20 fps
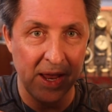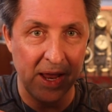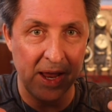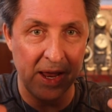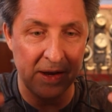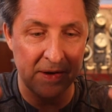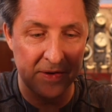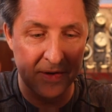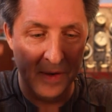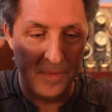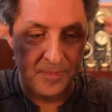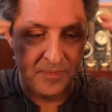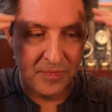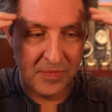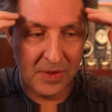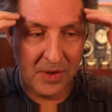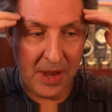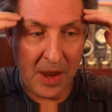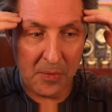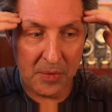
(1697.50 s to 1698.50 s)
and
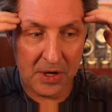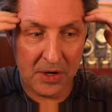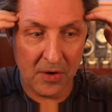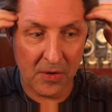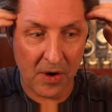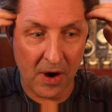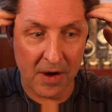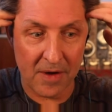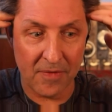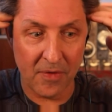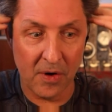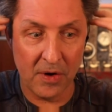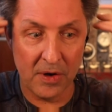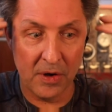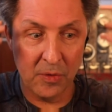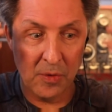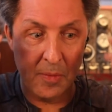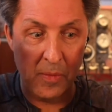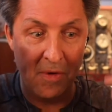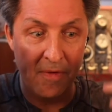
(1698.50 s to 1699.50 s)
yeah, when you go carnivore,
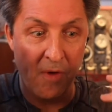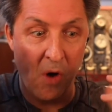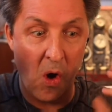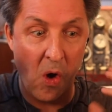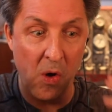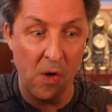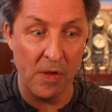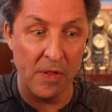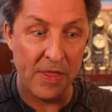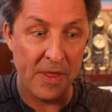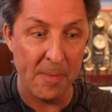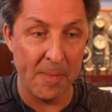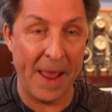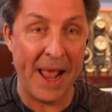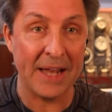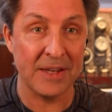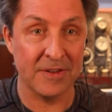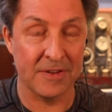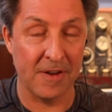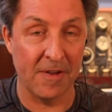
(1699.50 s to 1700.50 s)
you remove all the
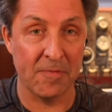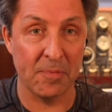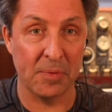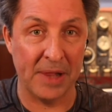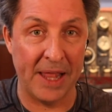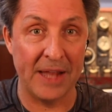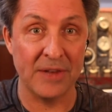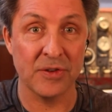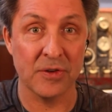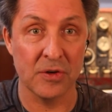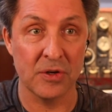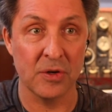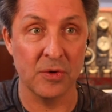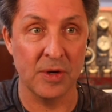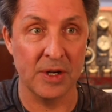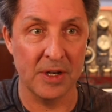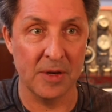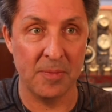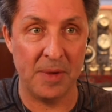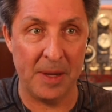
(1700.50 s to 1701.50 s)
bad stuff plants are
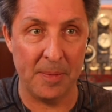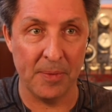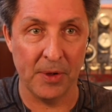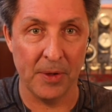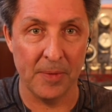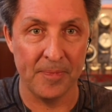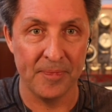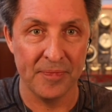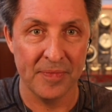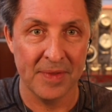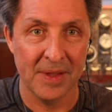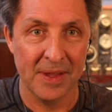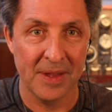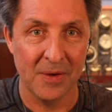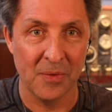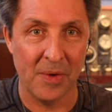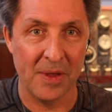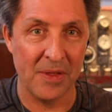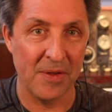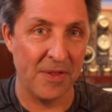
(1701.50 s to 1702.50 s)
doing to people,
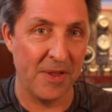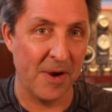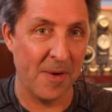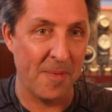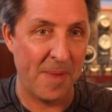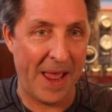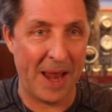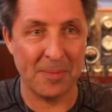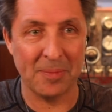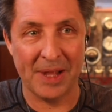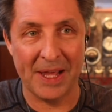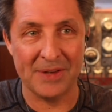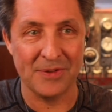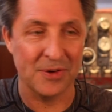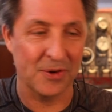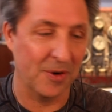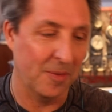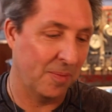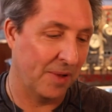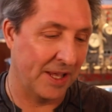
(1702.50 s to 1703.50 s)
whether they're bad plants
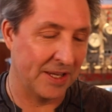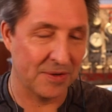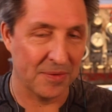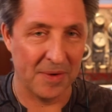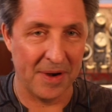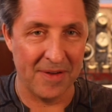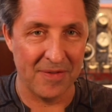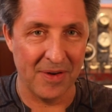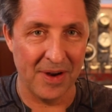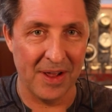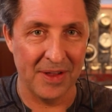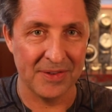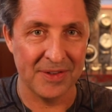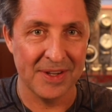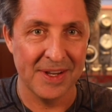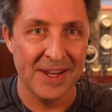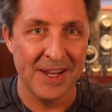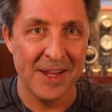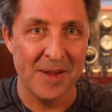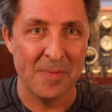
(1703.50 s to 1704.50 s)
or good plants, whatever
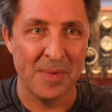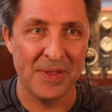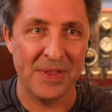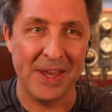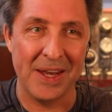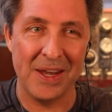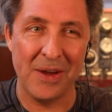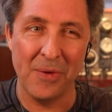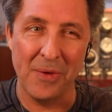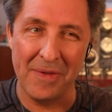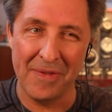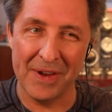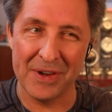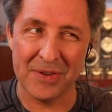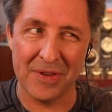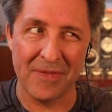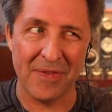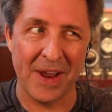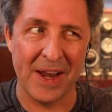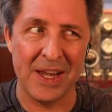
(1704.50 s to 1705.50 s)
else. But then you
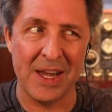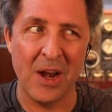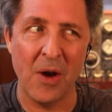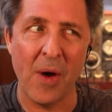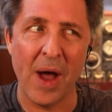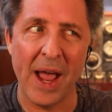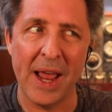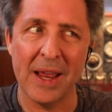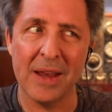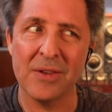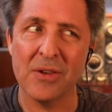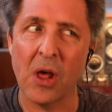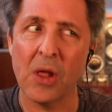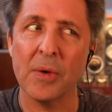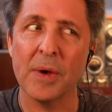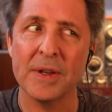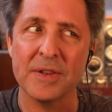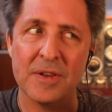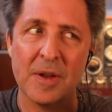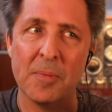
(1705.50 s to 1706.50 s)
eventually find, you know, I
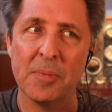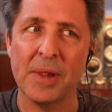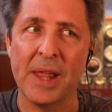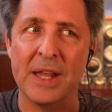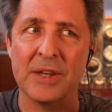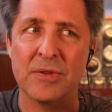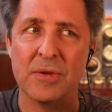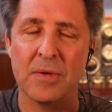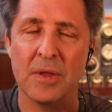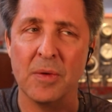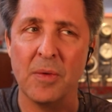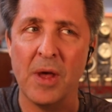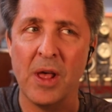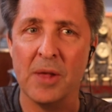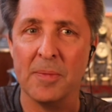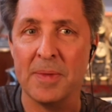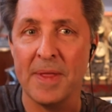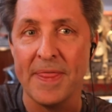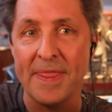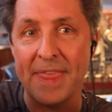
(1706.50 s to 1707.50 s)
tolerate some plants really
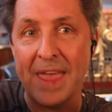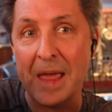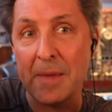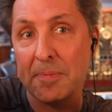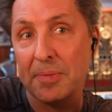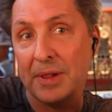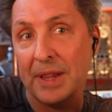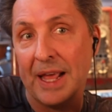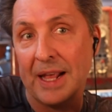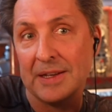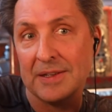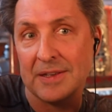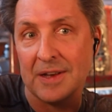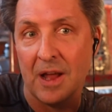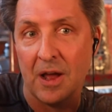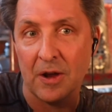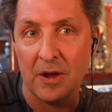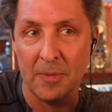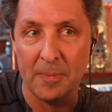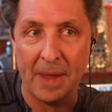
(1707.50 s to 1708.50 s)
well, but that plant's
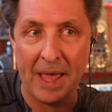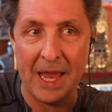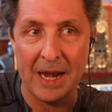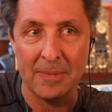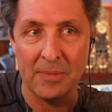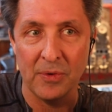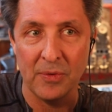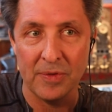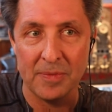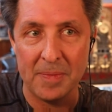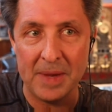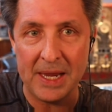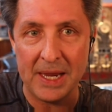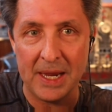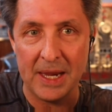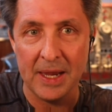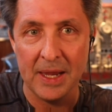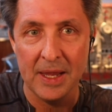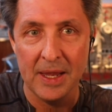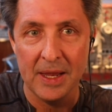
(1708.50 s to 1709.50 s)
not compatible with
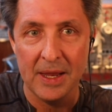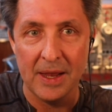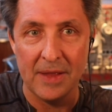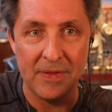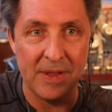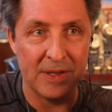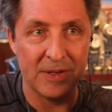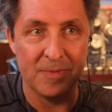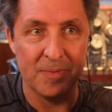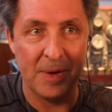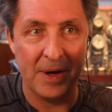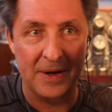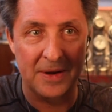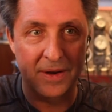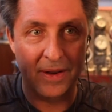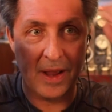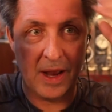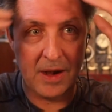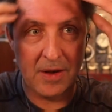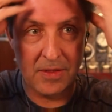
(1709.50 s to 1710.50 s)
me. And that's
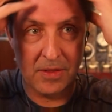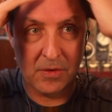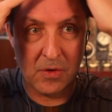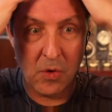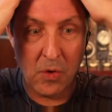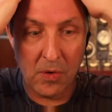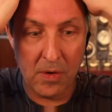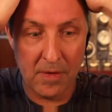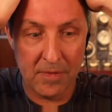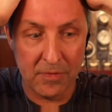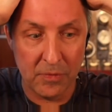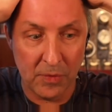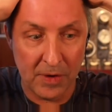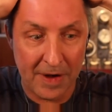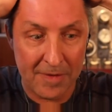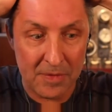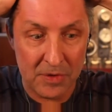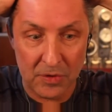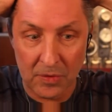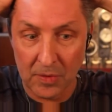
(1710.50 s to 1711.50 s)
been kind yeah. of the core of
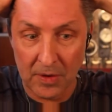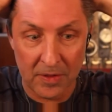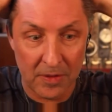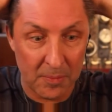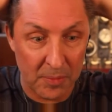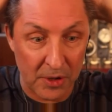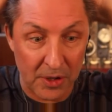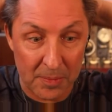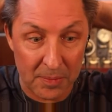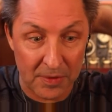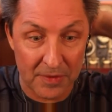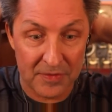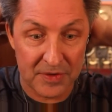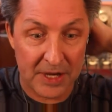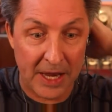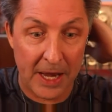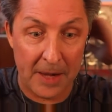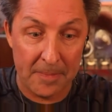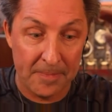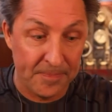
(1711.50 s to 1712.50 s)
what I've been doing on the bulletproof
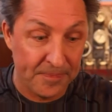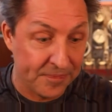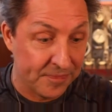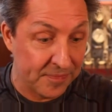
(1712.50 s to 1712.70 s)
side